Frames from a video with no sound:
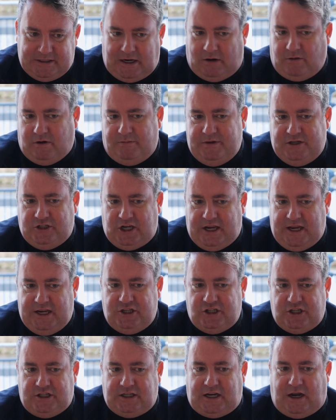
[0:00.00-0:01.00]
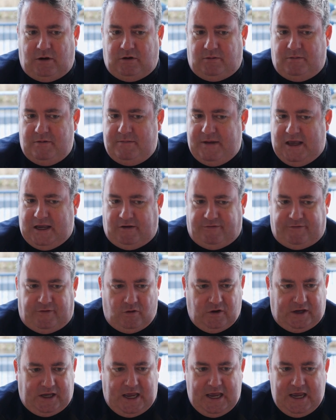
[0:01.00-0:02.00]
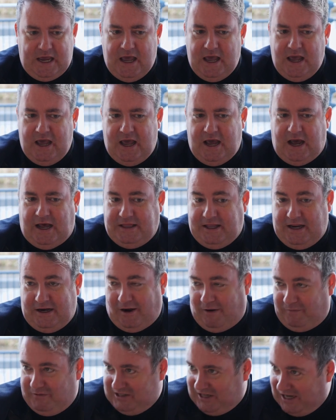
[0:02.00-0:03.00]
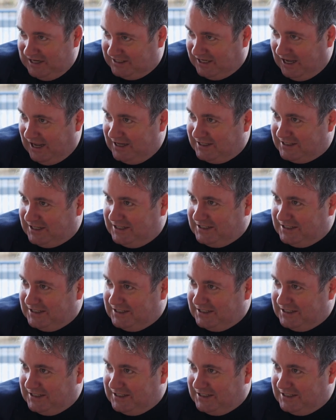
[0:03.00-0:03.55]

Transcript: How can we change it? How can we make it funky? And then obviously taste